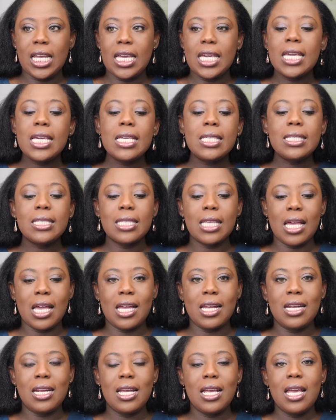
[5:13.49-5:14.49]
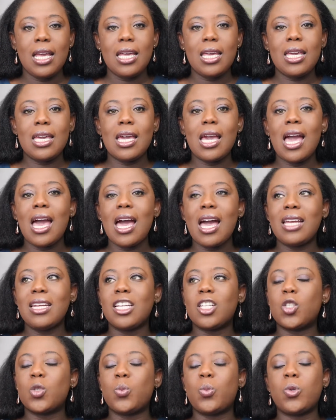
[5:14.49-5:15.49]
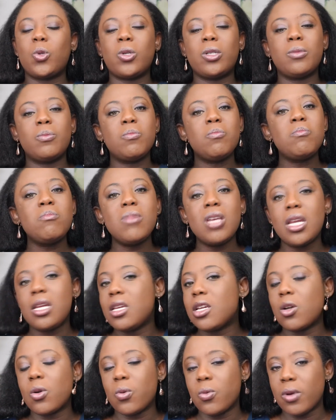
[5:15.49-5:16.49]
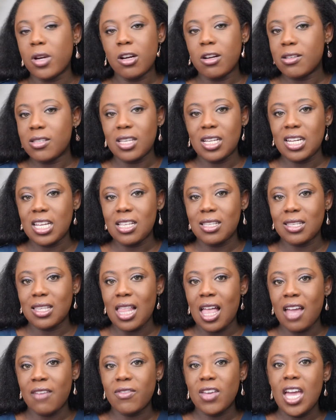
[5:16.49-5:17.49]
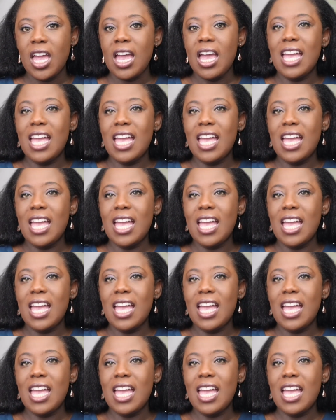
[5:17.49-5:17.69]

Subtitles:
He said he had explored many careers in his life